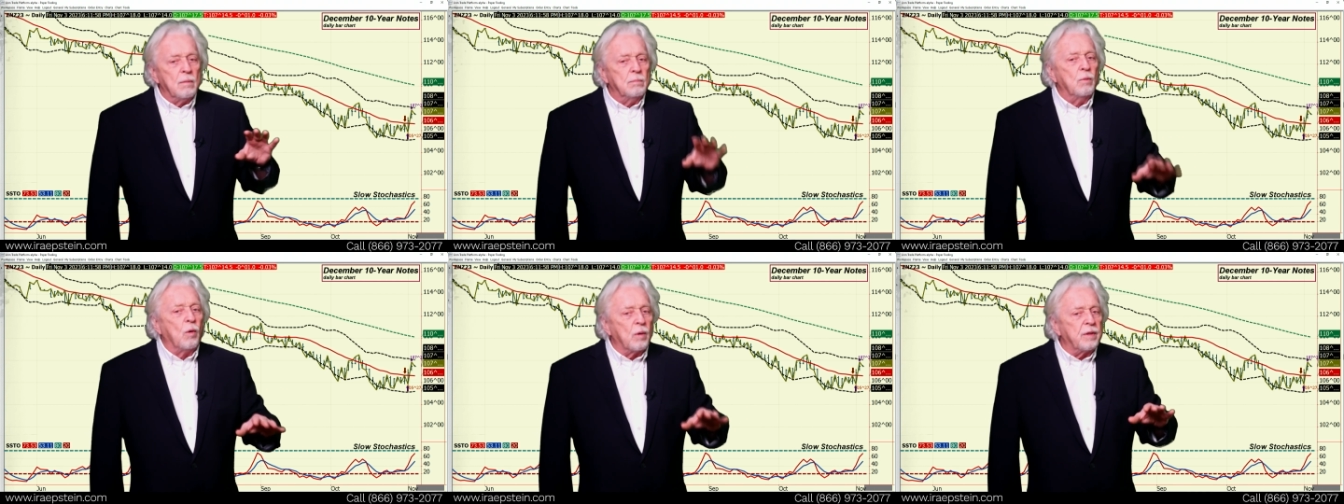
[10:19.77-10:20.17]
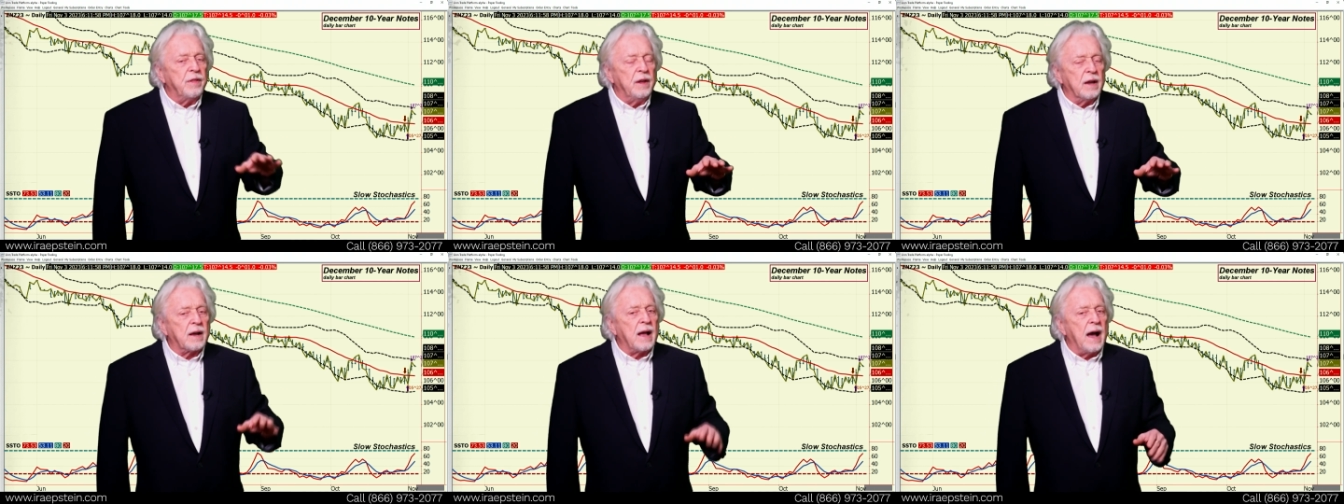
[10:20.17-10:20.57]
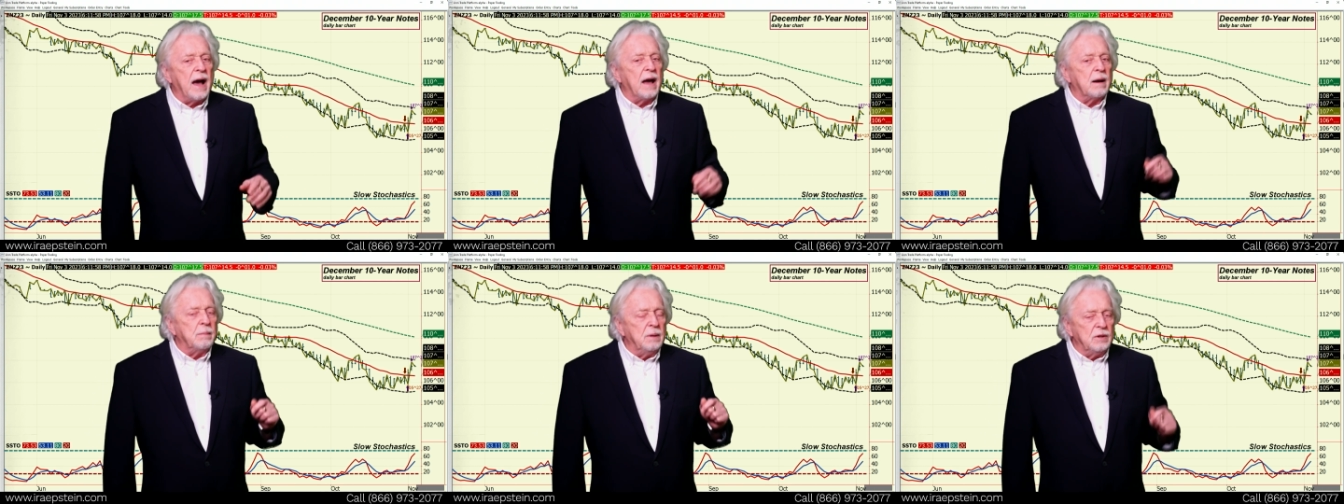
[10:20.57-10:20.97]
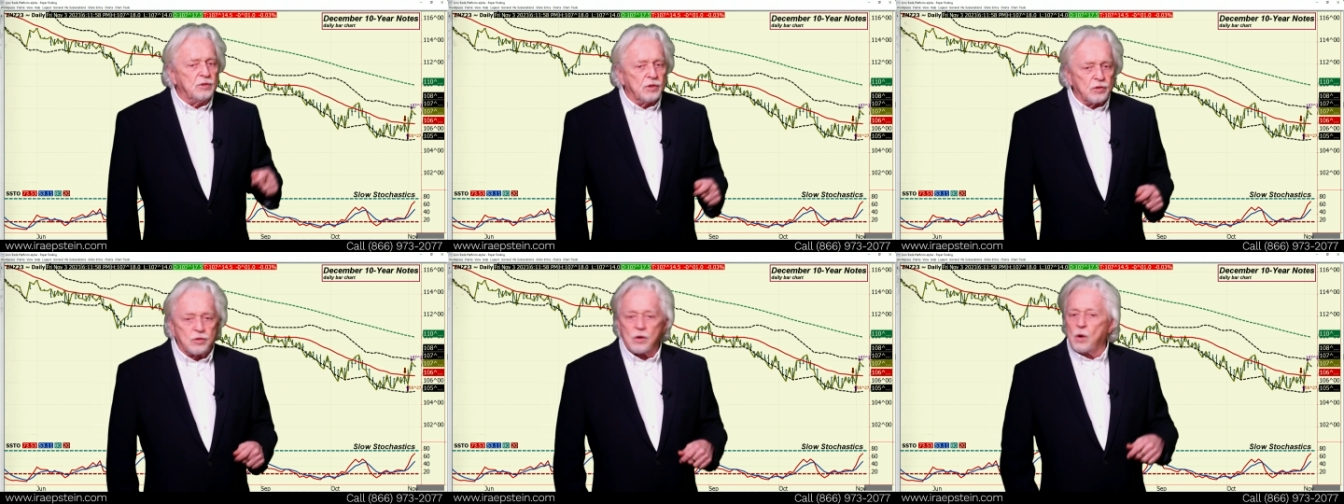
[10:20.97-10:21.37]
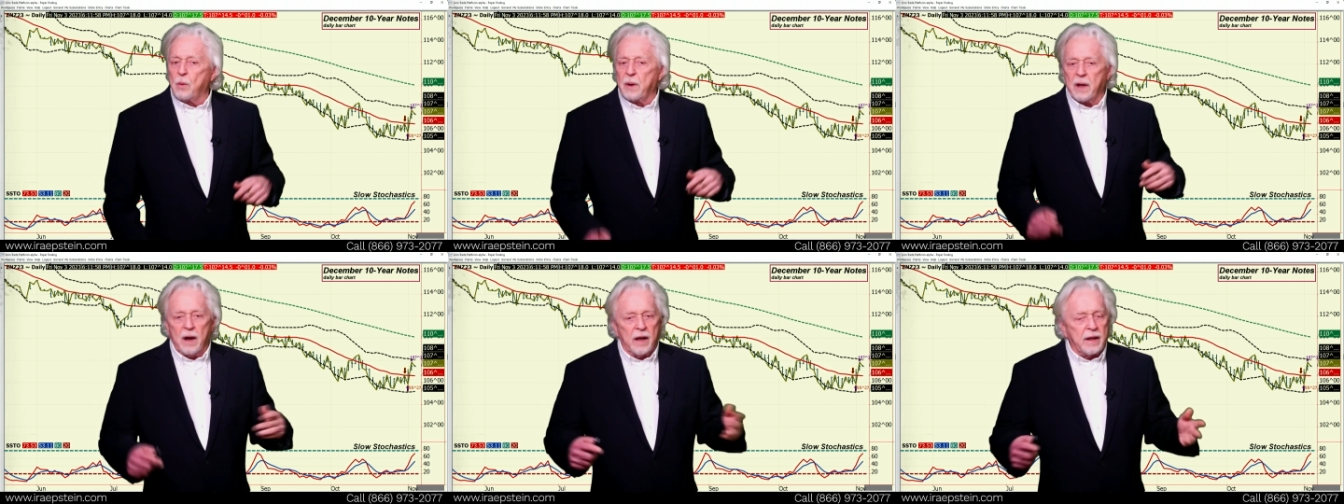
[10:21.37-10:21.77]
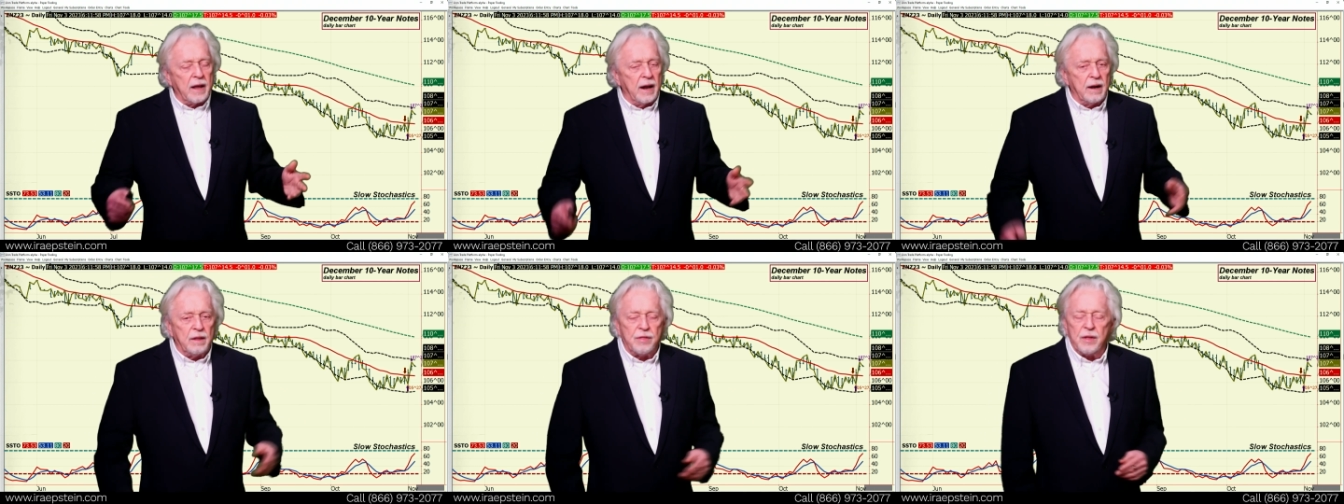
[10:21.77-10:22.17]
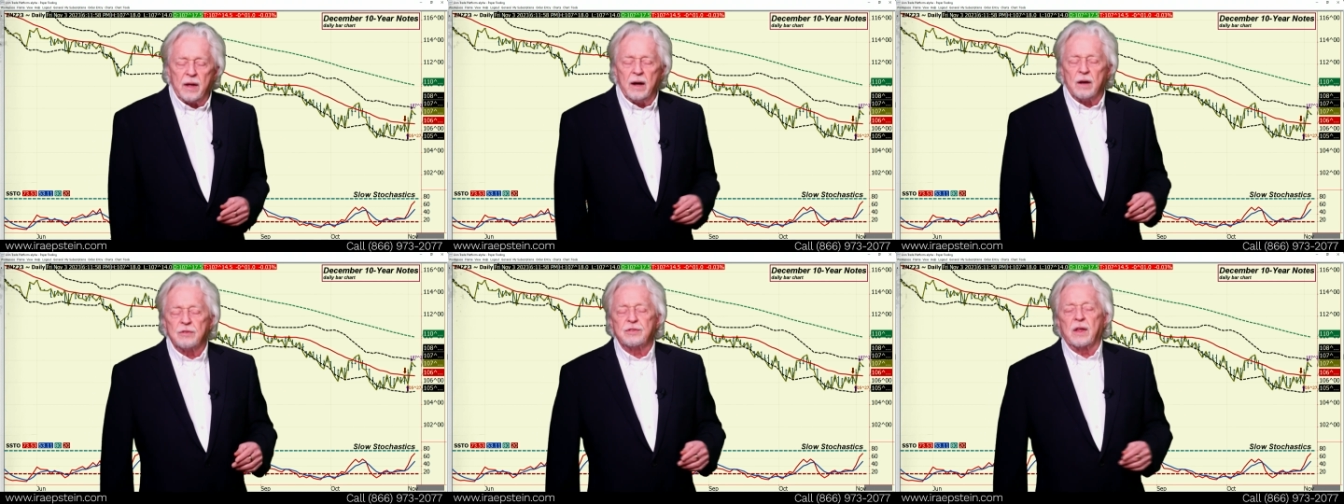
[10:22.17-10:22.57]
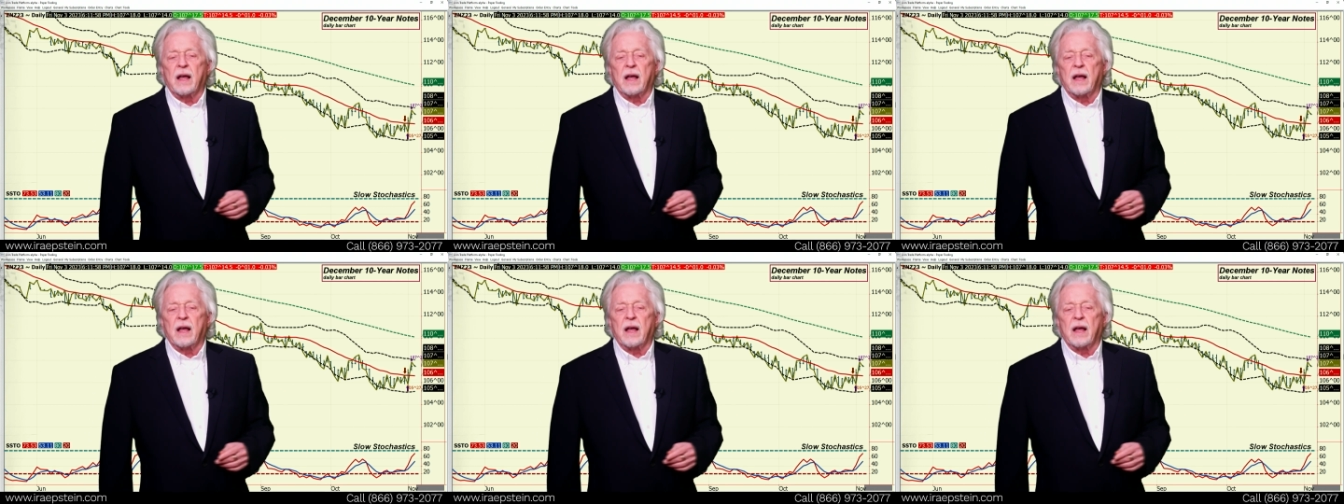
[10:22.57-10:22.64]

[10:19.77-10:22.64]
More the economy just going like anything else.